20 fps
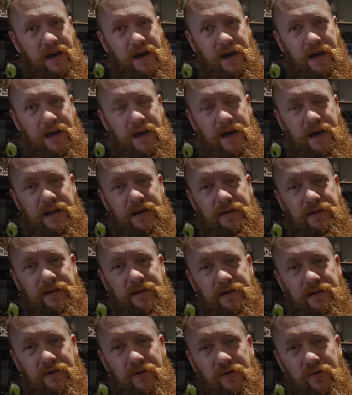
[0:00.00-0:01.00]
and
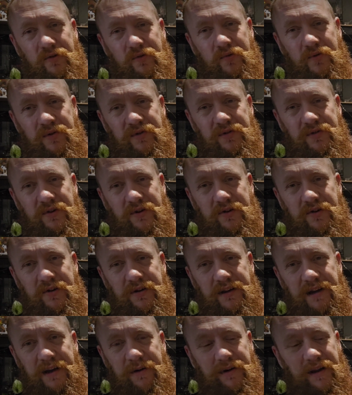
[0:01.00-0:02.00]
look what's gone
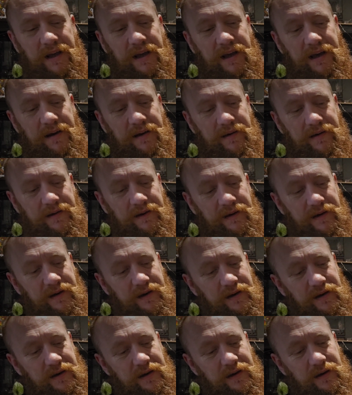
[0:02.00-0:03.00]
on down here.
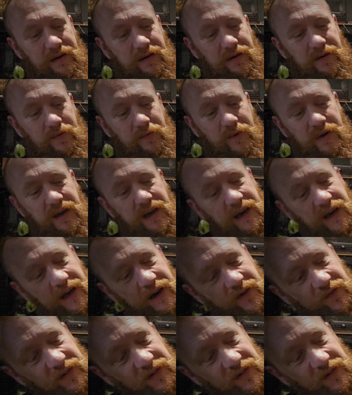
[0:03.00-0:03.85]
We have